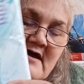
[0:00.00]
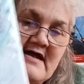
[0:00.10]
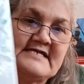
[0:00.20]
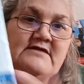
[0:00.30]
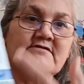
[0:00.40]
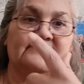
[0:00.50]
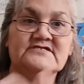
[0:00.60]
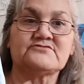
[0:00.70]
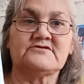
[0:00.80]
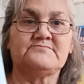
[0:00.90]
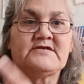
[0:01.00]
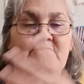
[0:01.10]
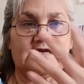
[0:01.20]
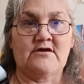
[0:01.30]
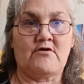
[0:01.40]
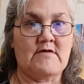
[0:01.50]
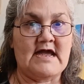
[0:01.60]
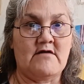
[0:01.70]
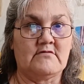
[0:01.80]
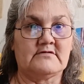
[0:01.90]
I carry these with me when I go
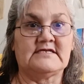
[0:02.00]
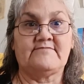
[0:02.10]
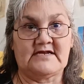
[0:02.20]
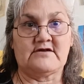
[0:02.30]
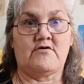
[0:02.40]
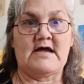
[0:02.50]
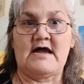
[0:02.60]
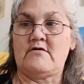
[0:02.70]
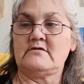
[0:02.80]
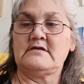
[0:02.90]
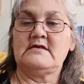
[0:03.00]
out, if I go out.